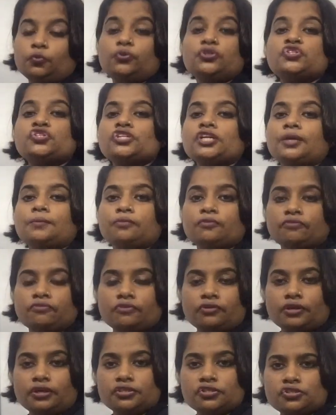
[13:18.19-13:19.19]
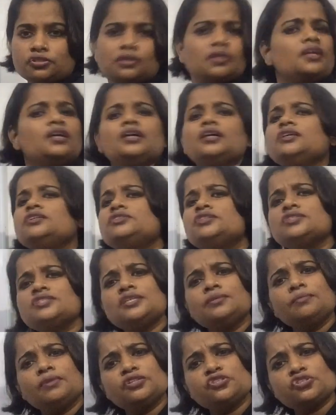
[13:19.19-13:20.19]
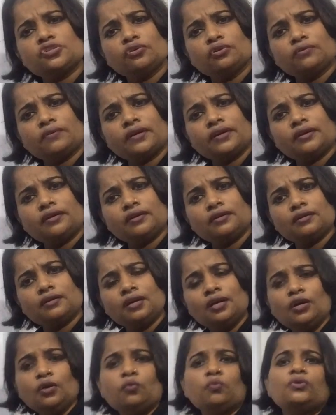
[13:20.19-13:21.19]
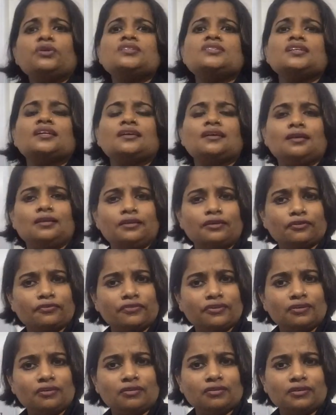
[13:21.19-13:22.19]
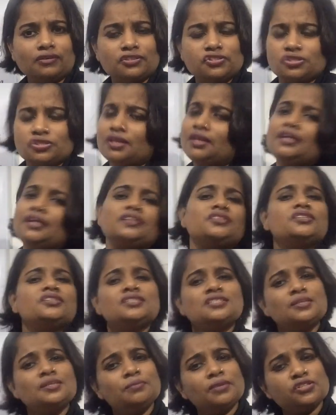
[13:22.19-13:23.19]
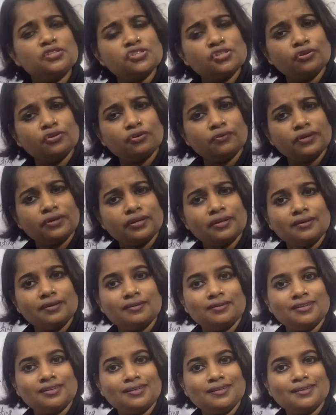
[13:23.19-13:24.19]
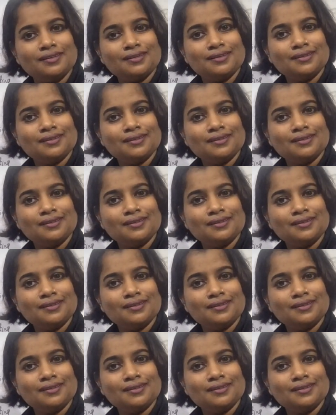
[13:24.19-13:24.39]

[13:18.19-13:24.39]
Which type of orange? It doesn't mention over here. What is the color of the orange? It doesn't mention over here.